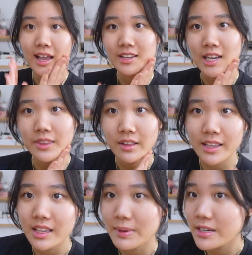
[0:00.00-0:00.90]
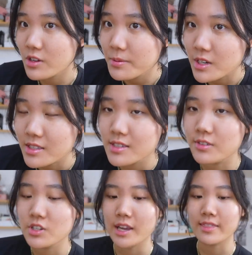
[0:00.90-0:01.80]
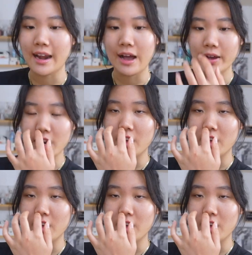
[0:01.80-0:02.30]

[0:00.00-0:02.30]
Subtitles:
yeah, check out the link in my description to check that out and